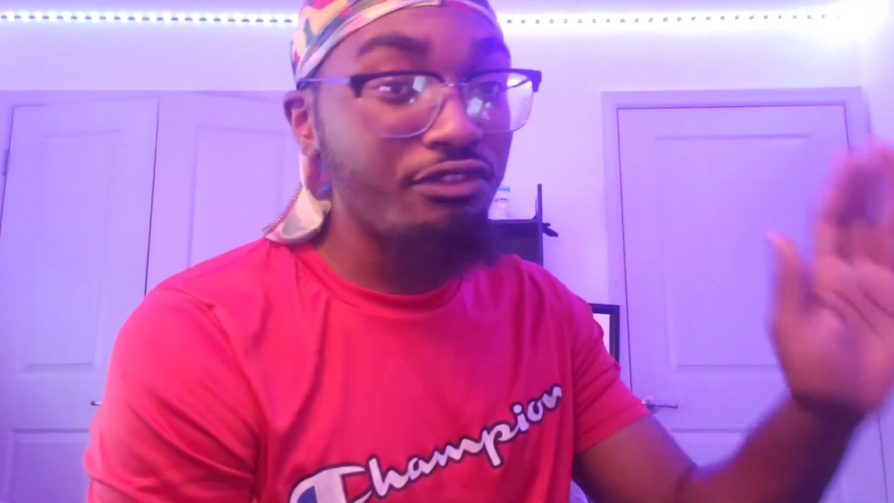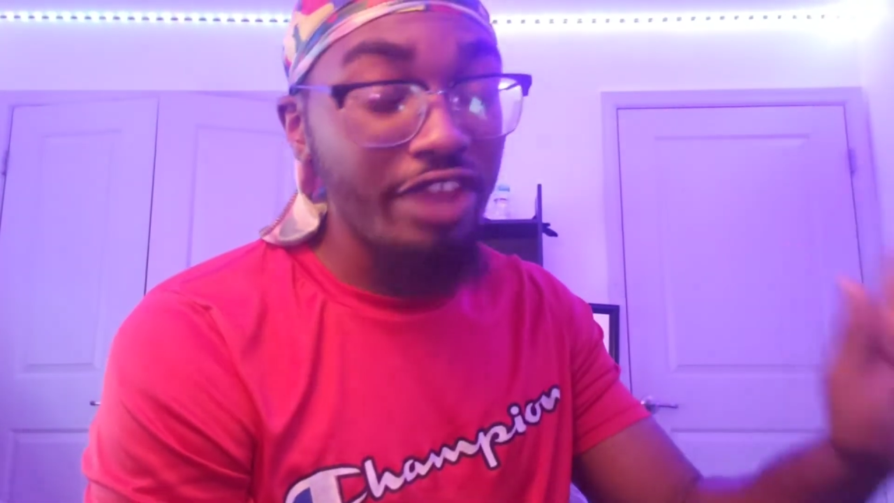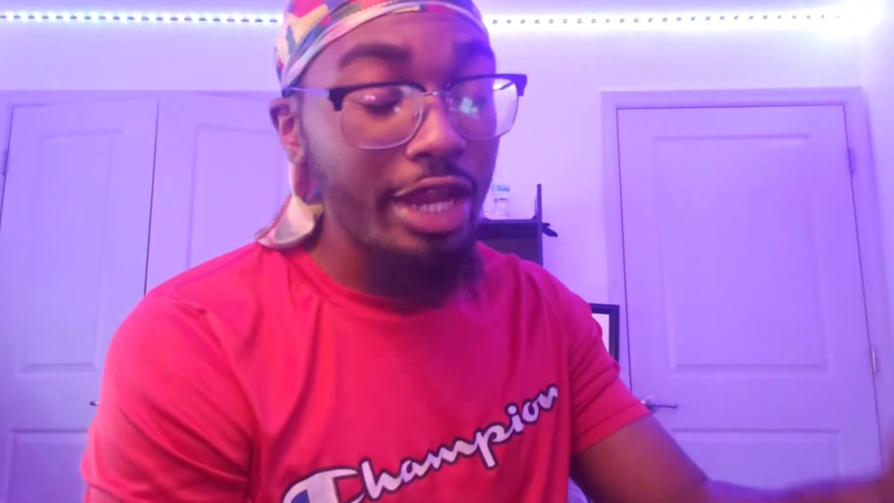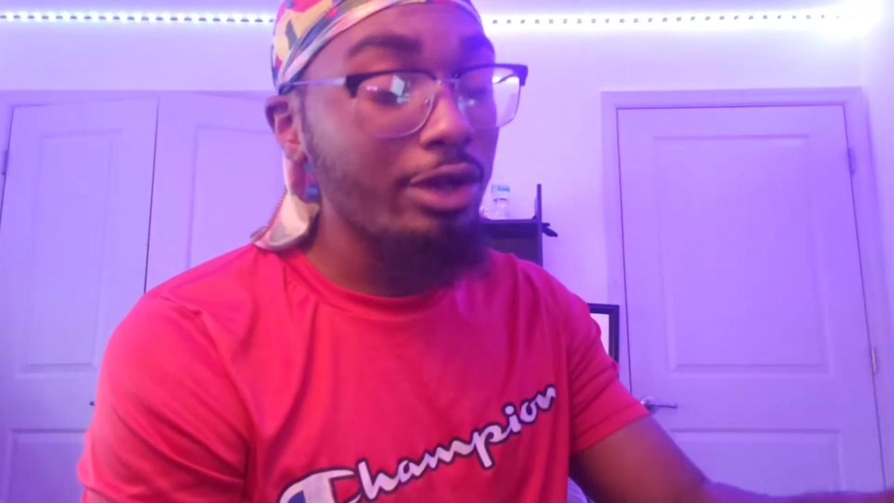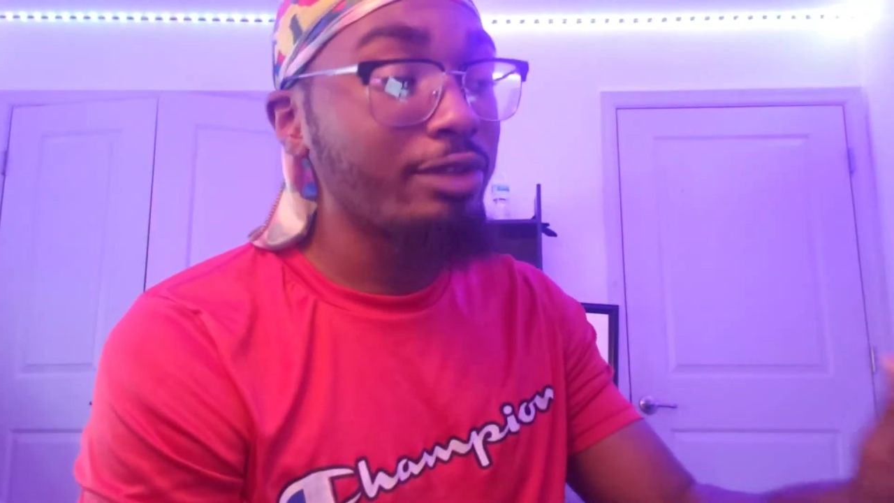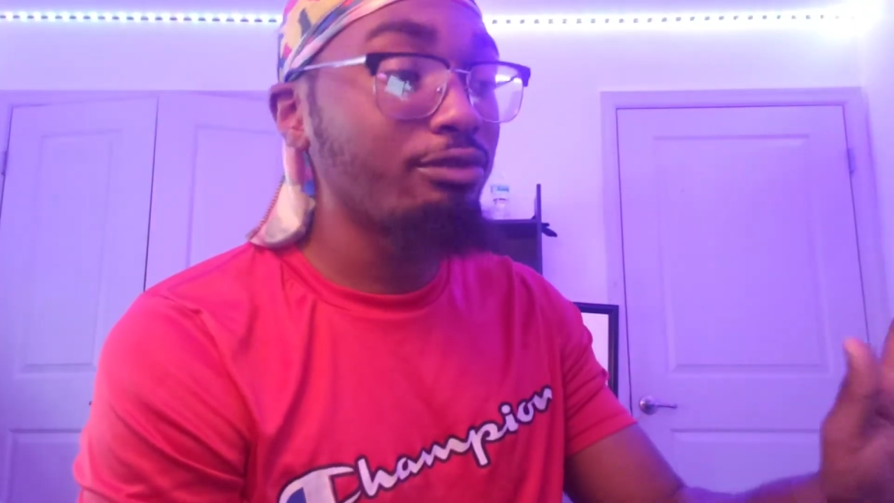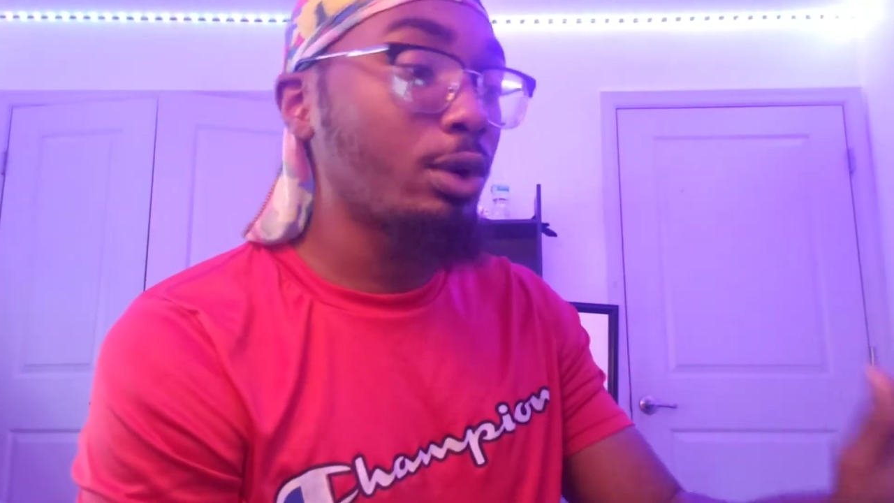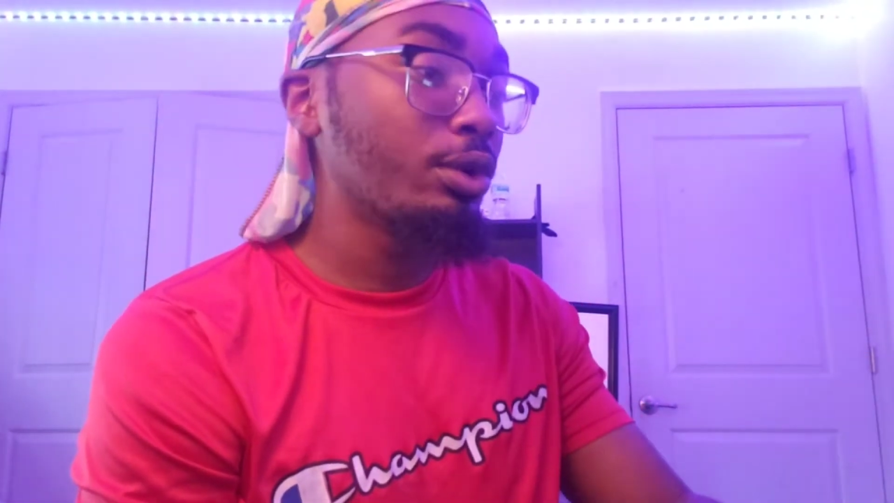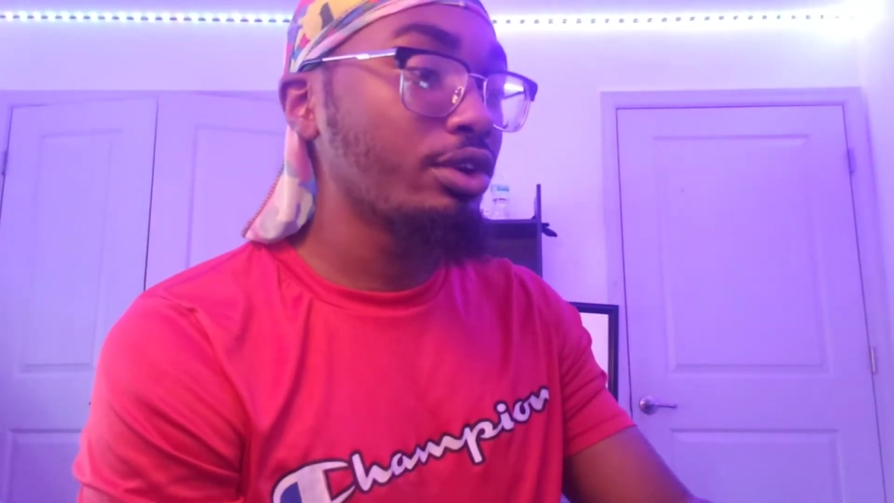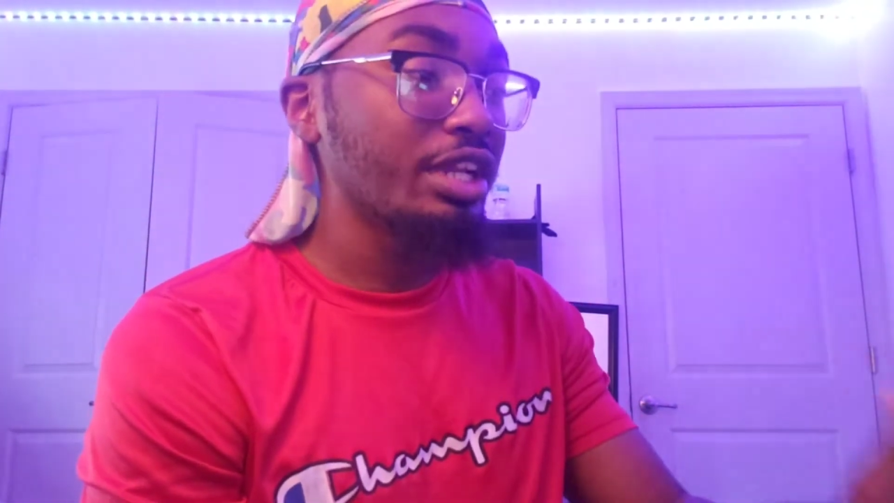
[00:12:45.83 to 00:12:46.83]
very
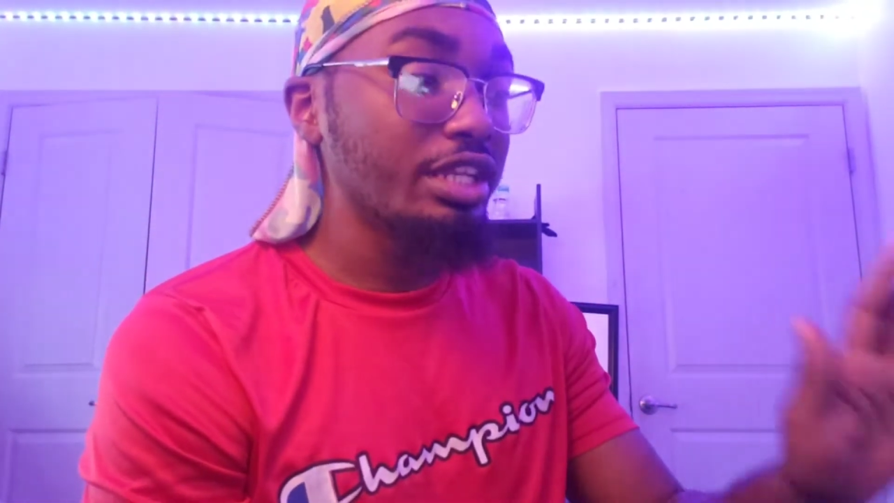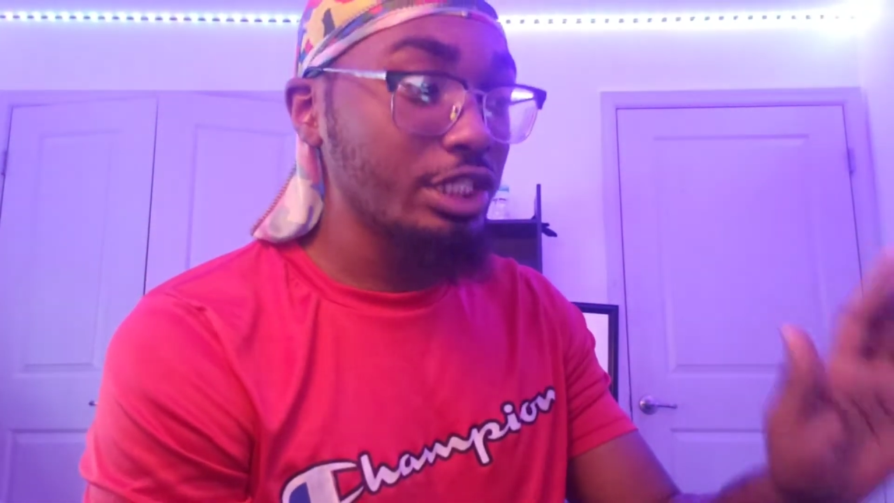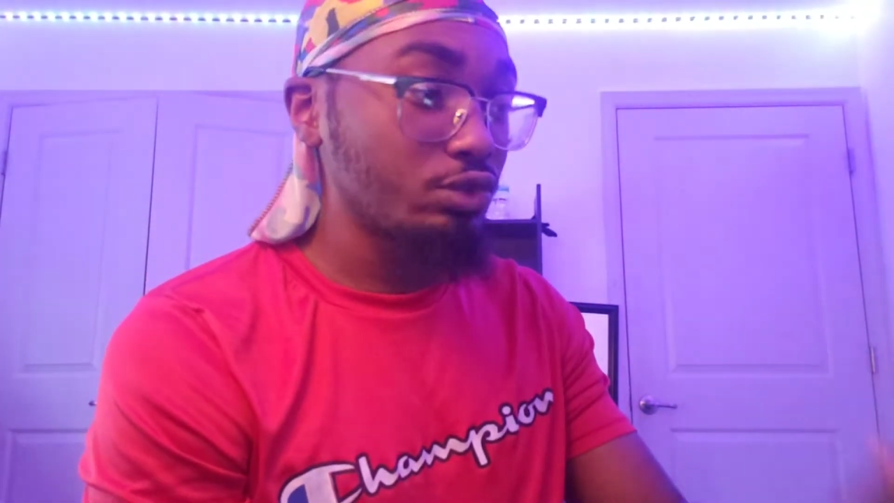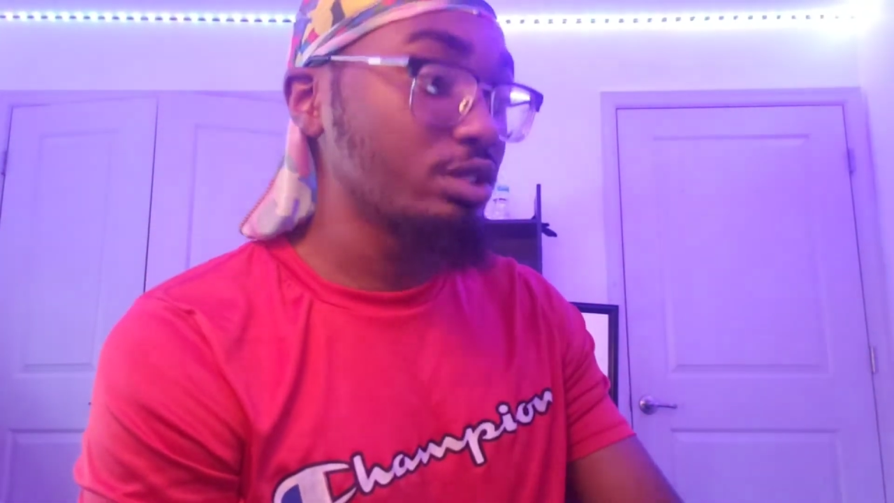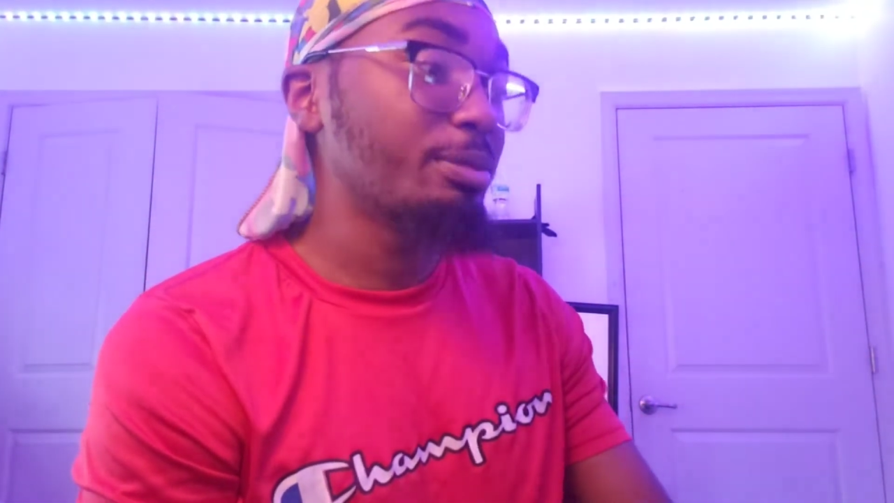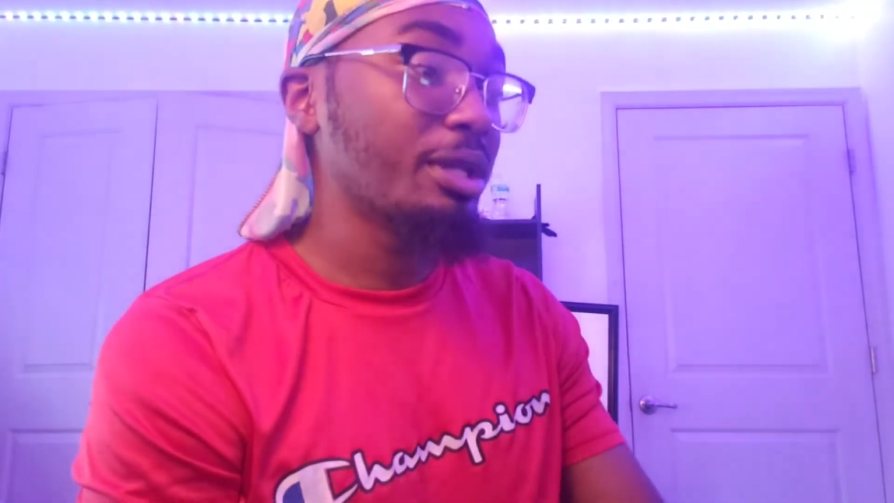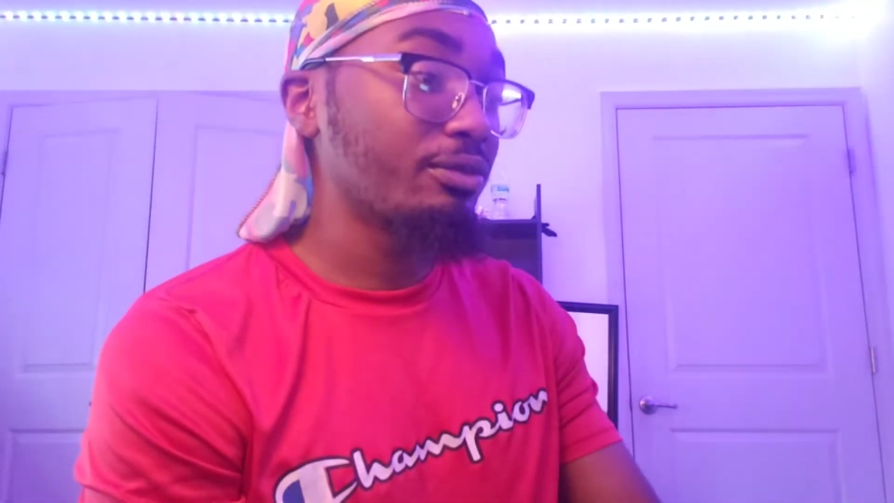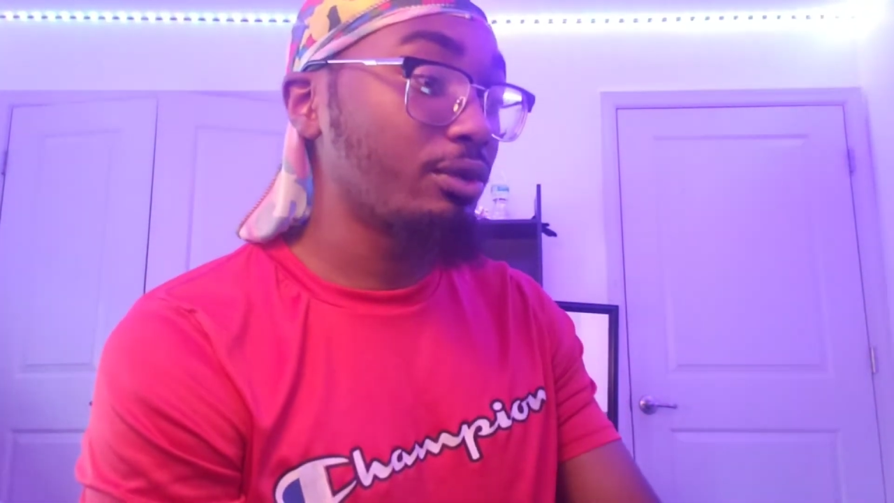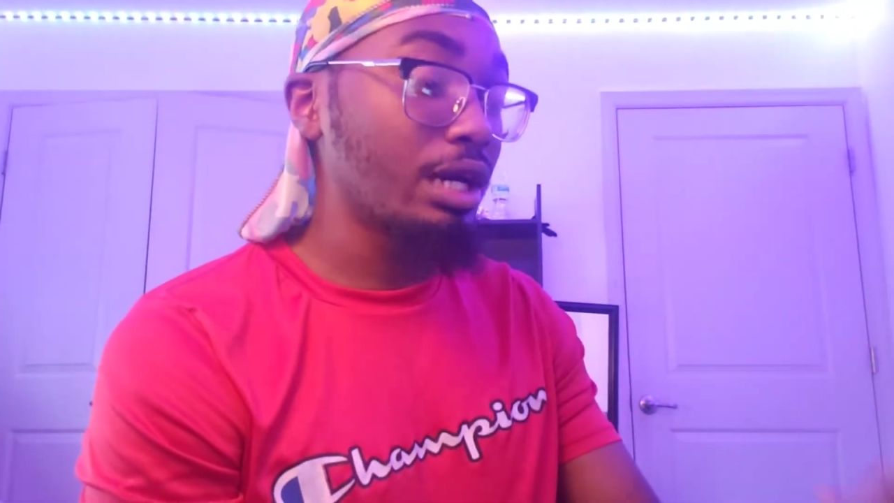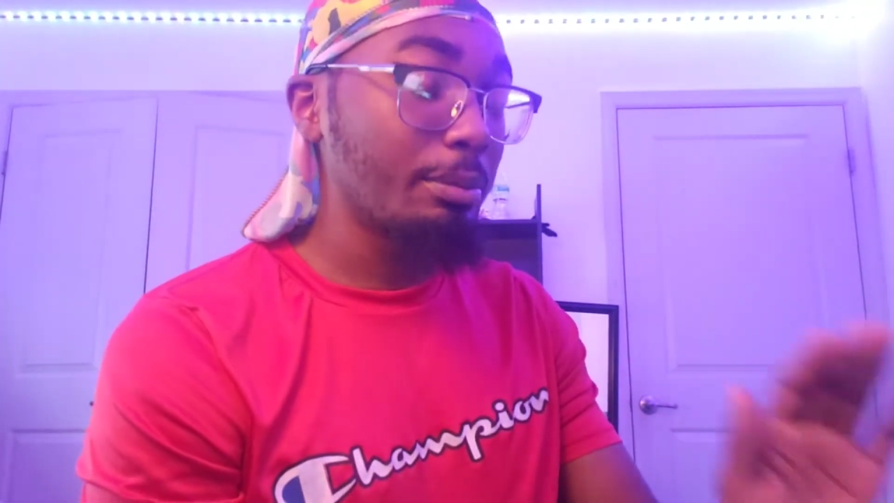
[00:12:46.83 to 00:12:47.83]
vulgar and disrespectful.